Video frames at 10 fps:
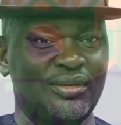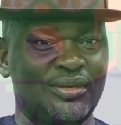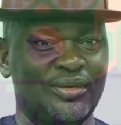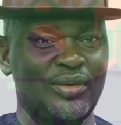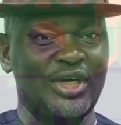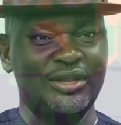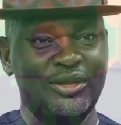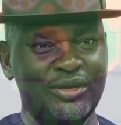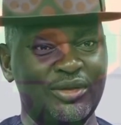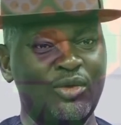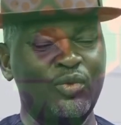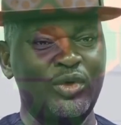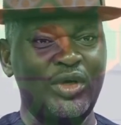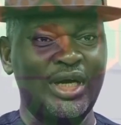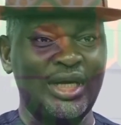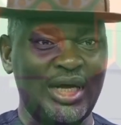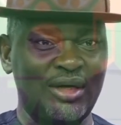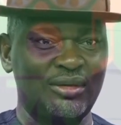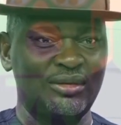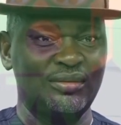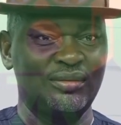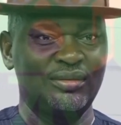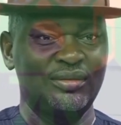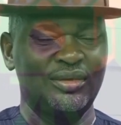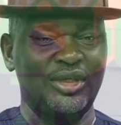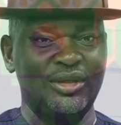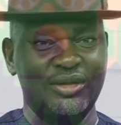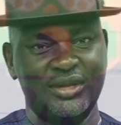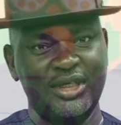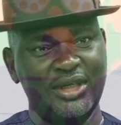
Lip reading: So as a result, will you allow innocent